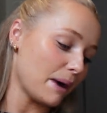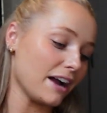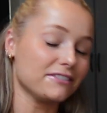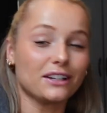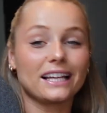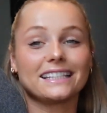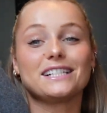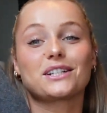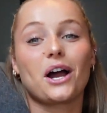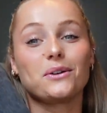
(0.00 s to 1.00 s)
I feel like
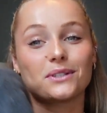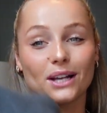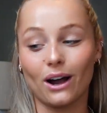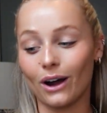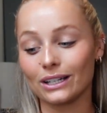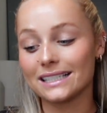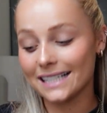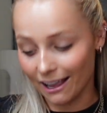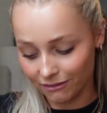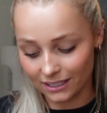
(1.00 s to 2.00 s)
these coats are
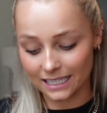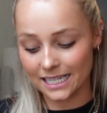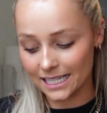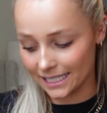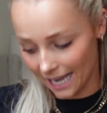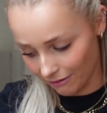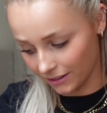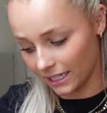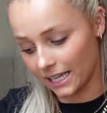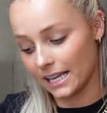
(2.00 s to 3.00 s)

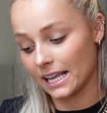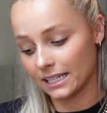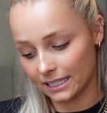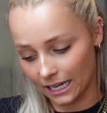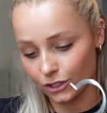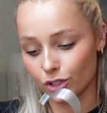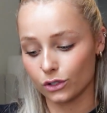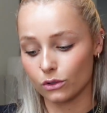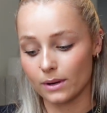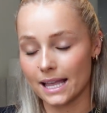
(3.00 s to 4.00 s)
definitely
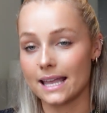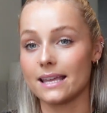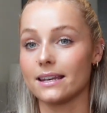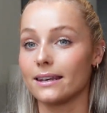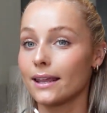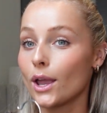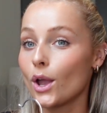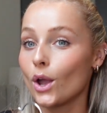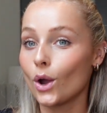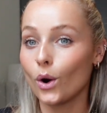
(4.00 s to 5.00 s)
essential in
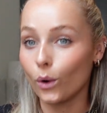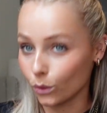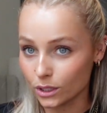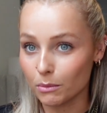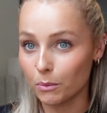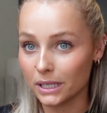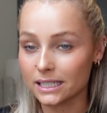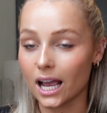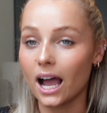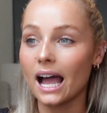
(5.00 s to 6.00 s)
autumn and
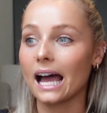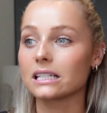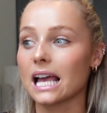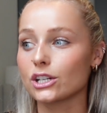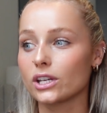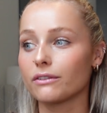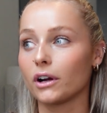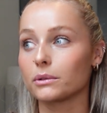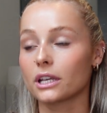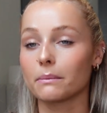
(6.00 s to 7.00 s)
winter. And actually, if I
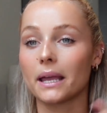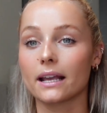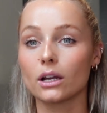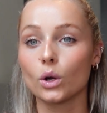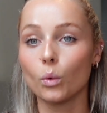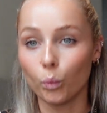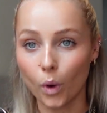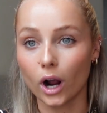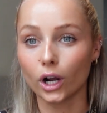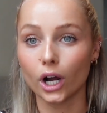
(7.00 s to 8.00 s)
was going to pick
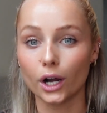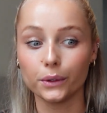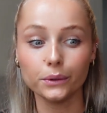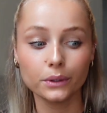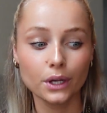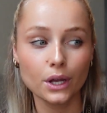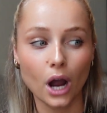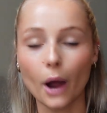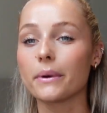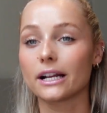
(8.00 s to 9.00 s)
one coat,
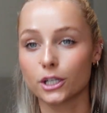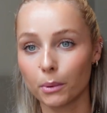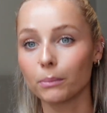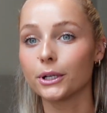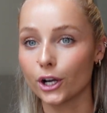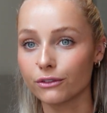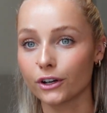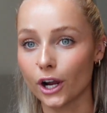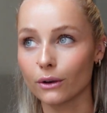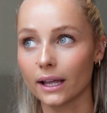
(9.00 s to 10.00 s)
I would actually probably go for a
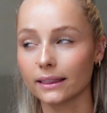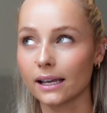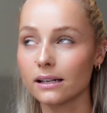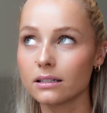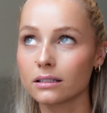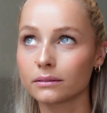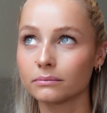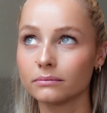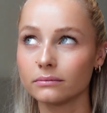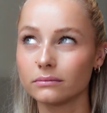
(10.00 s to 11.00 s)
coat like this.
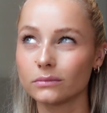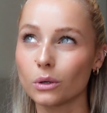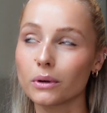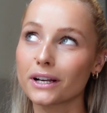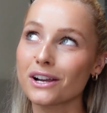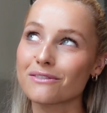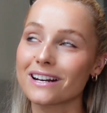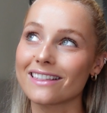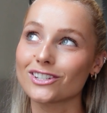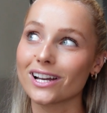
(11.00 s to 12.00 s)
Or would I go for a
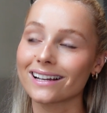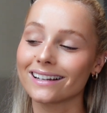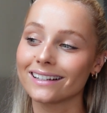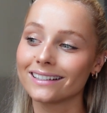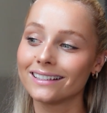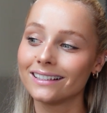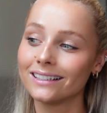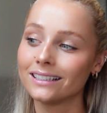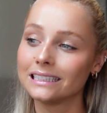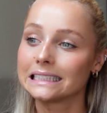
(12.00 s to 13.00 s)
leather jacket?
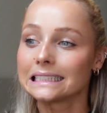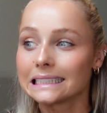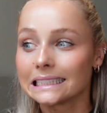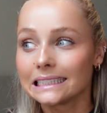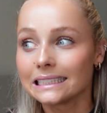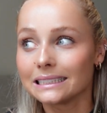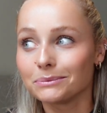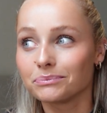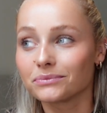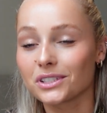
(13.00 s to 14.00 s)

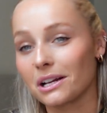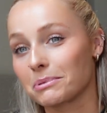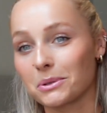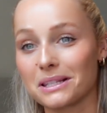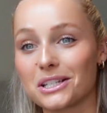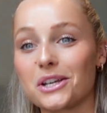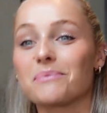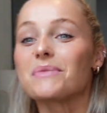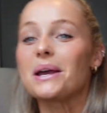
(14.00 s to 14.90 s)
Stuck between the two.